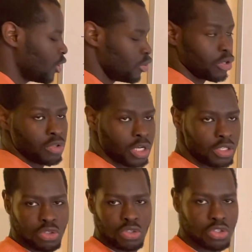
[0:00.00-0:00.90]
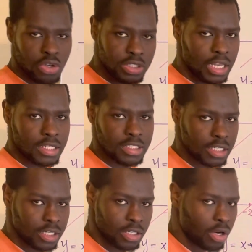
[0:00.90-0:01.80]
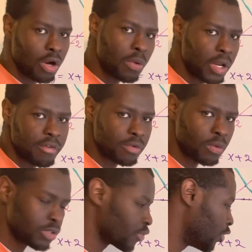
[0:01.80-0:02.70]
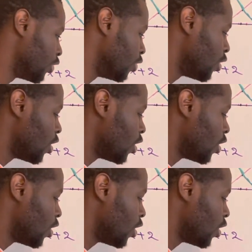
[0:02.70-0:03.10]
You can use your delta or whatever works for you.